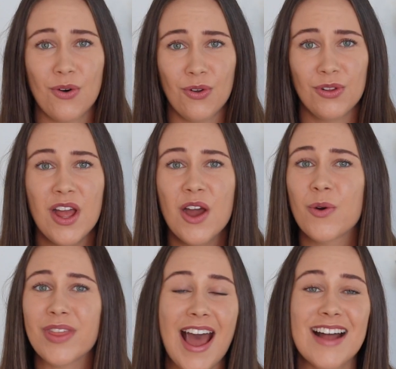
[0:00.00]
all,
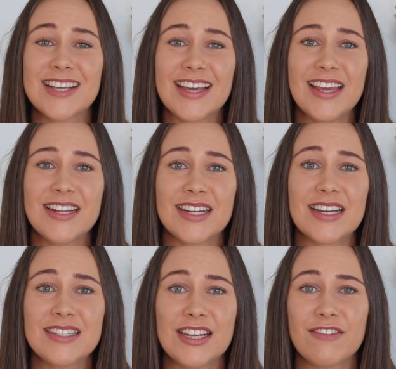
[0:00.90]
without taking into
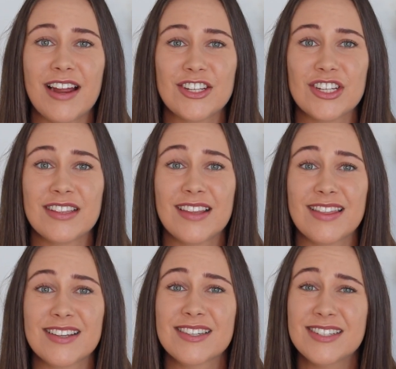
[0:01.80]
consideration
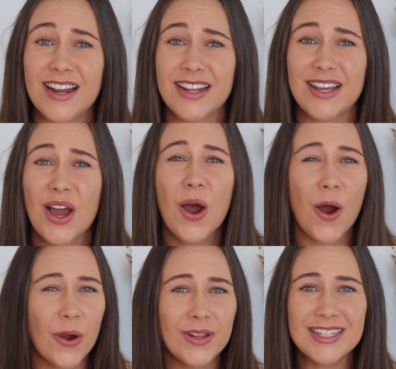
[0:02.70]
that this study
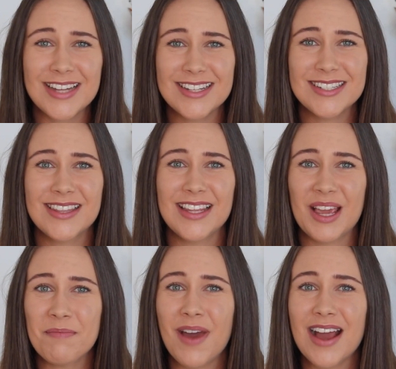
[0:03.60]
only tested
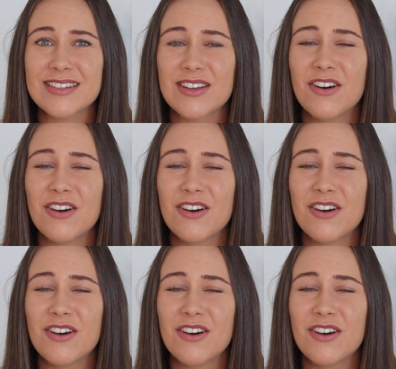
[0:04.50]
the impacts